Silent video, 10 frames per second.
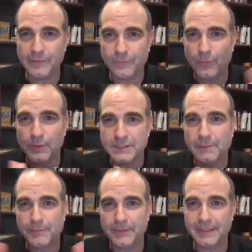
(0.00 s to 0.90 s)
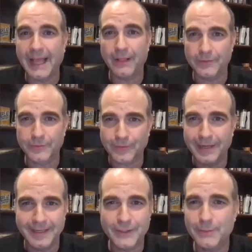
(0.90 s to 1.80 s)
for something else,
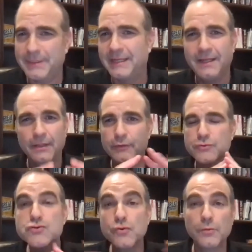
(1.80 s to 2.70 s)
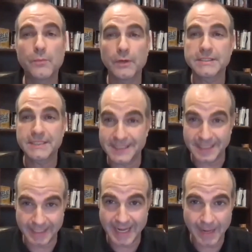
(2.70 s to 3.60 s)
right? It could be, there's numerous things that
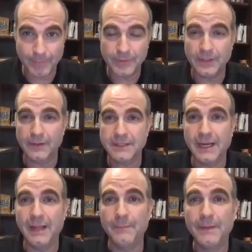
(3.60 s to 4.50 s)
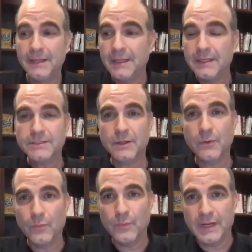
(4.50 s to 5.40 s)
could happen in our time.
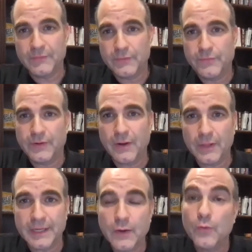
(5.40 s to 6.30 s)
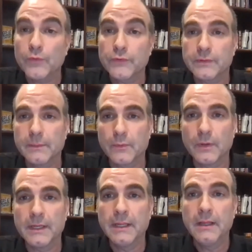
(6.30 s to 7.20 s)
So we have to figure out, like, first of all, number
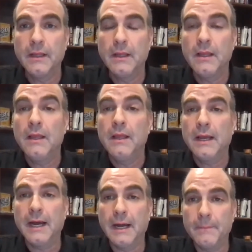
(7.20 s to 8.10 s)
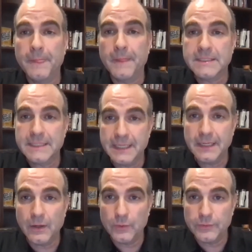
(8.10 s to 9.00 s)
one,
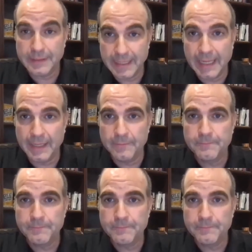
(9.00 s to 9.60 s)
CEOs today